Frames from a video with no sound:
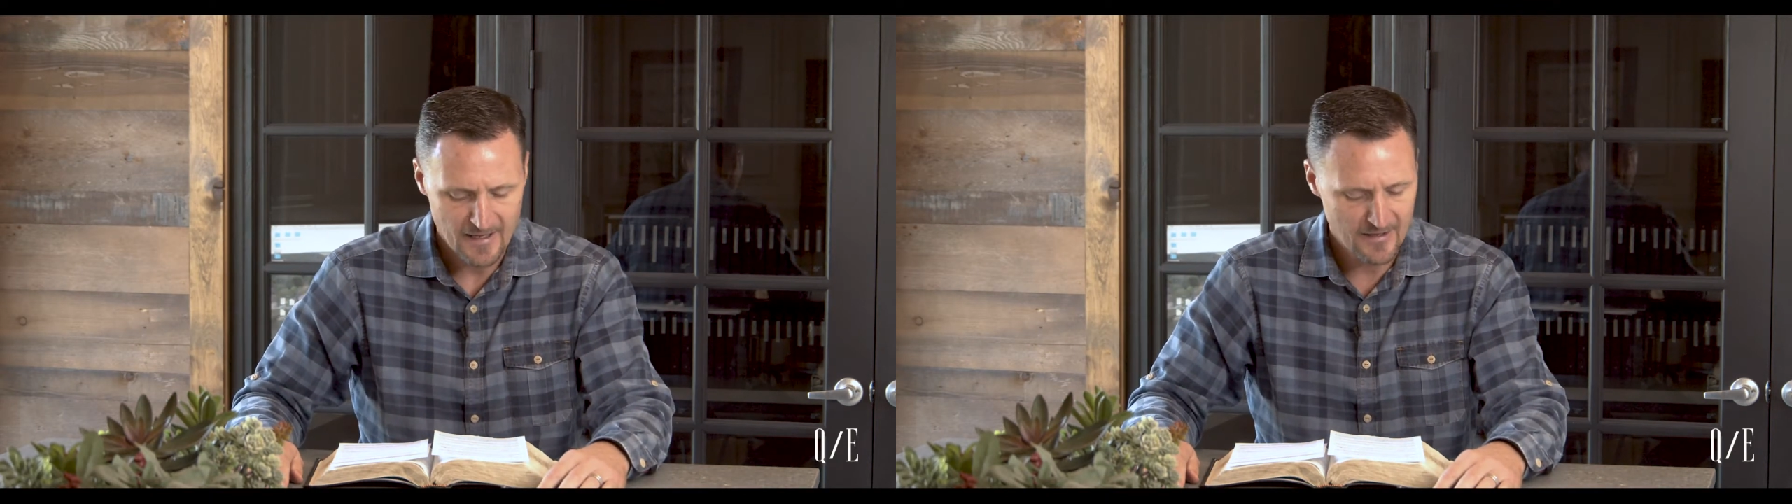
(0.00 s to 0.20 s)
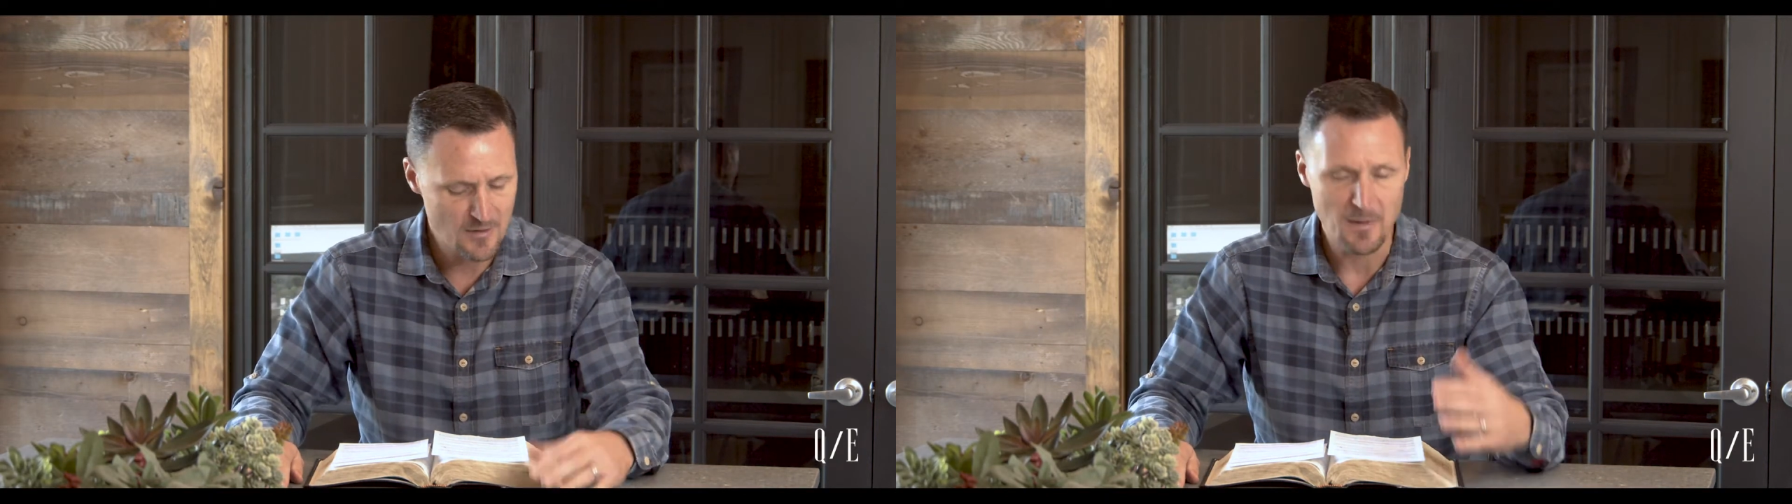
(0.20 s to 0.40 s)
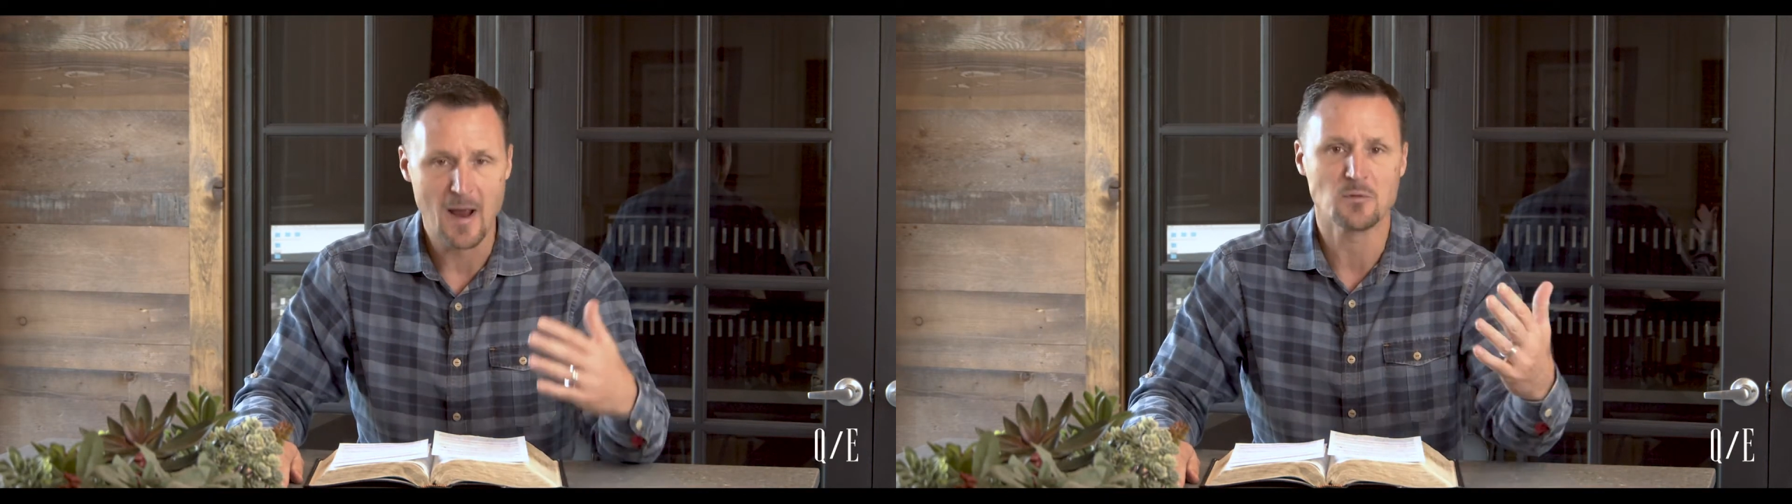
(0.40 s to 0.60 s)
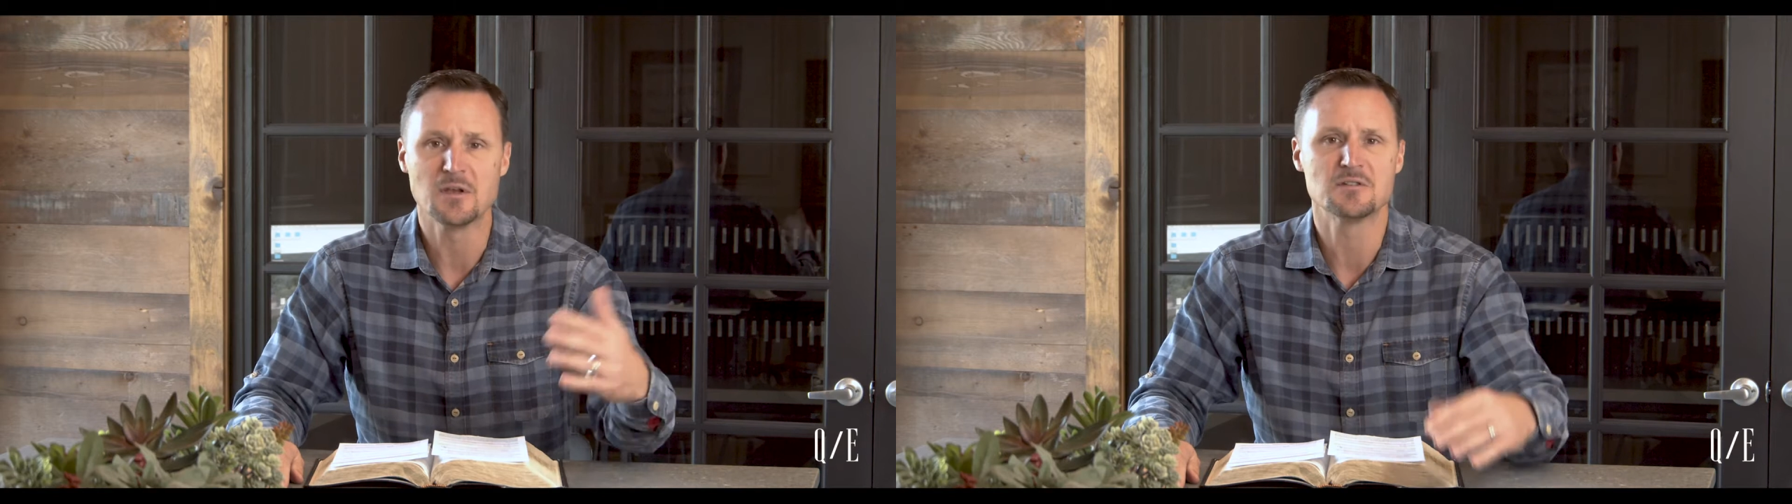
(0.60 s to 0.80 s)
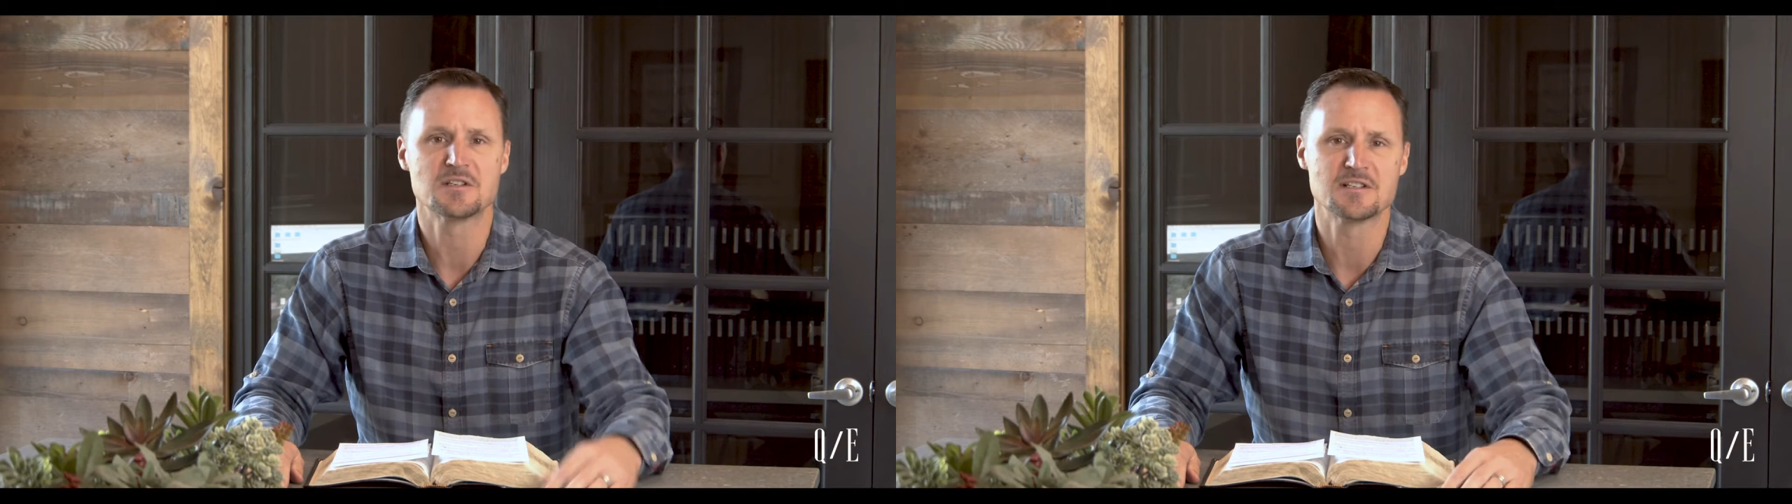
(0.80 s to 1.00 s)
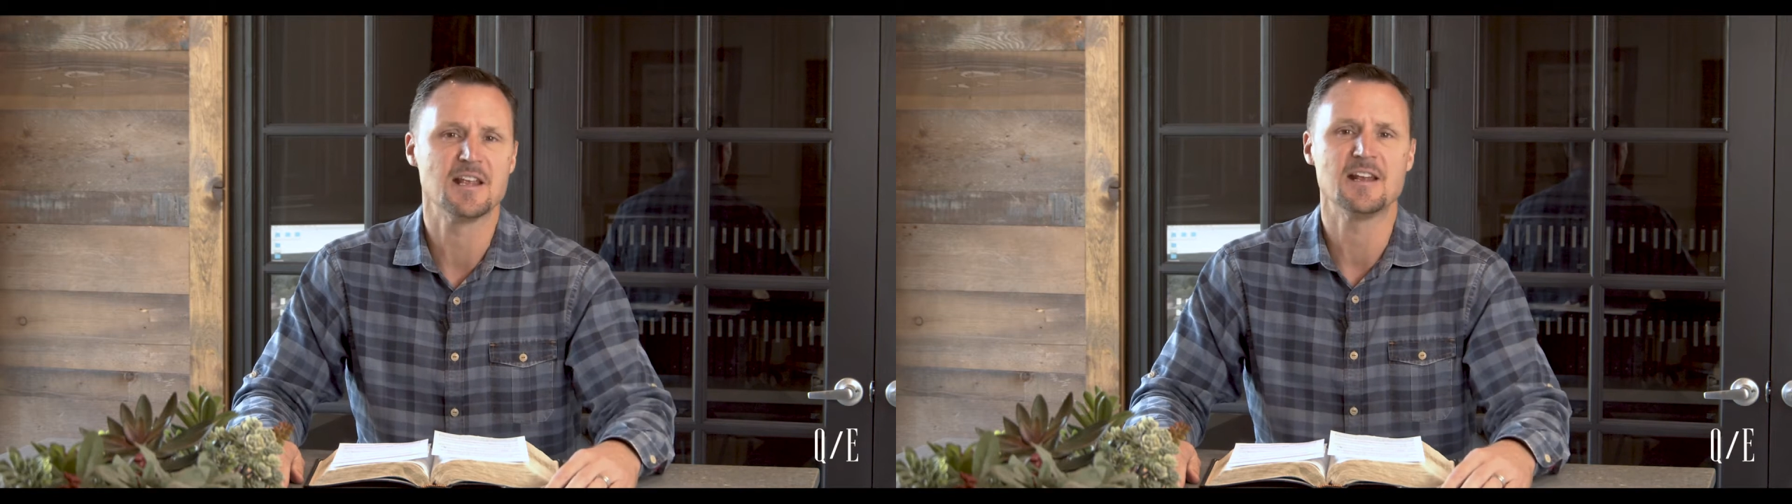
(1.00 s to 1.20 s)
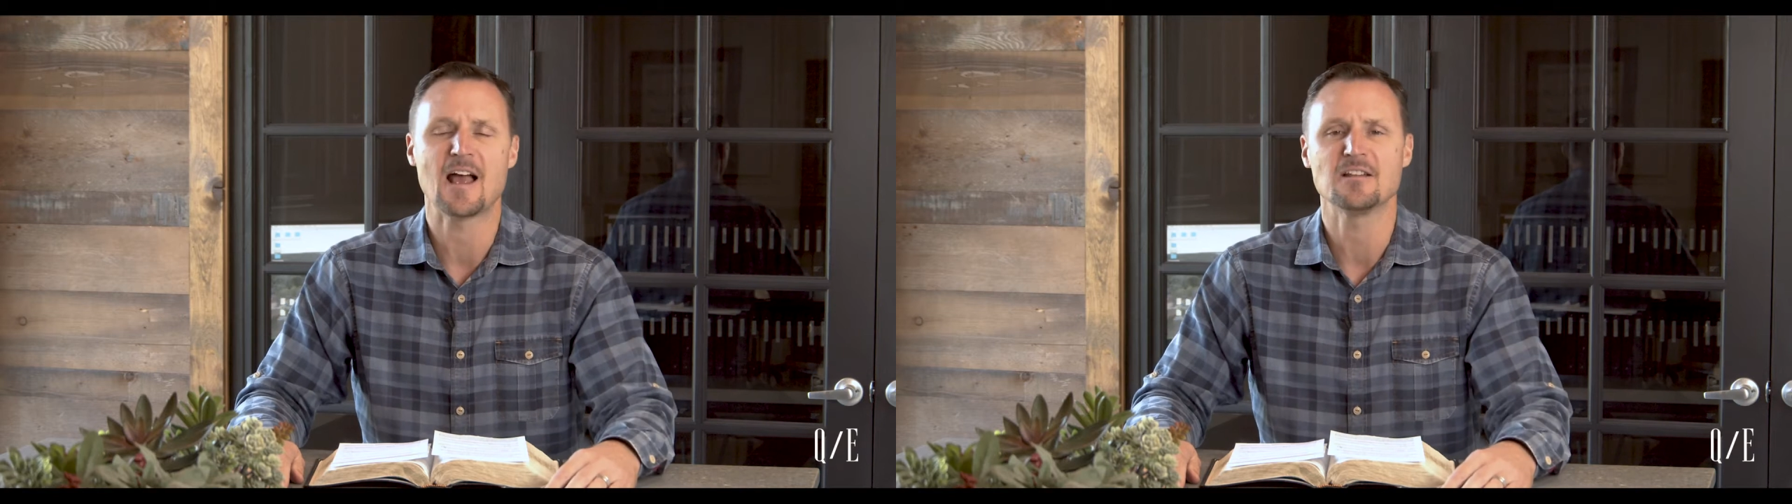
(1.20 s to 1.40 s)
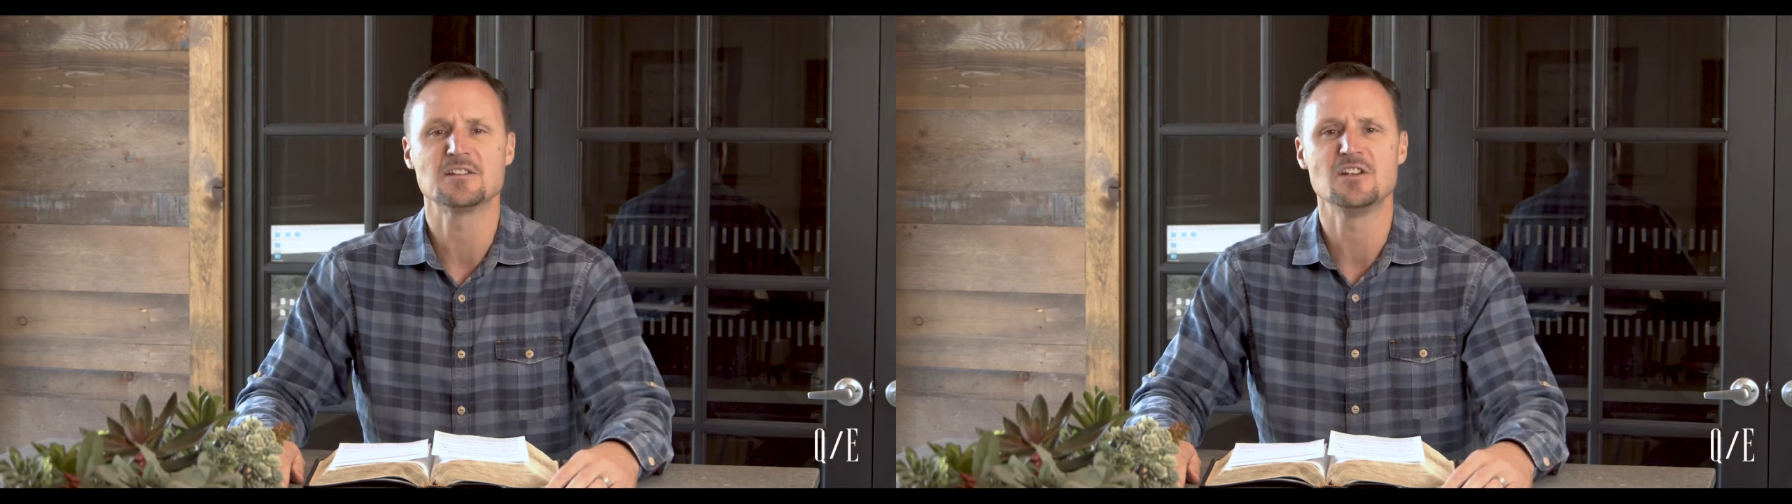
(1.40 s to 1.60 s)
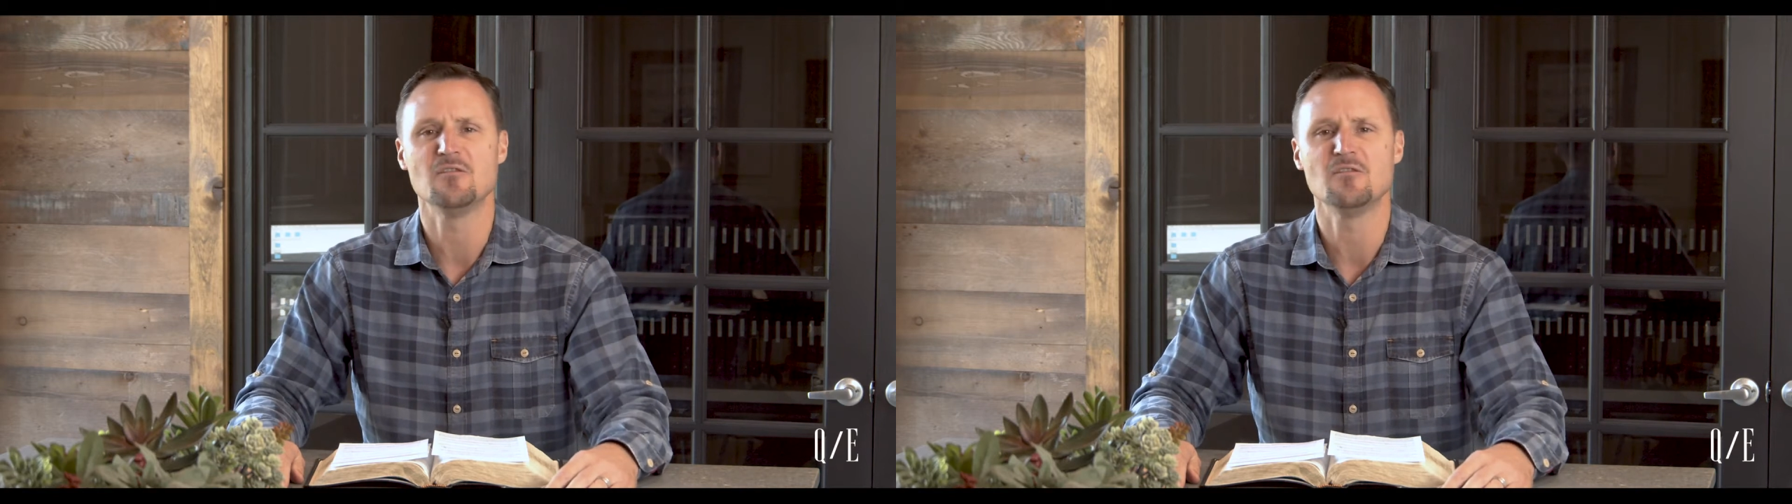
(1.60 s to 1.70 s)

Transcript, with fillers: The Bible uses the analogy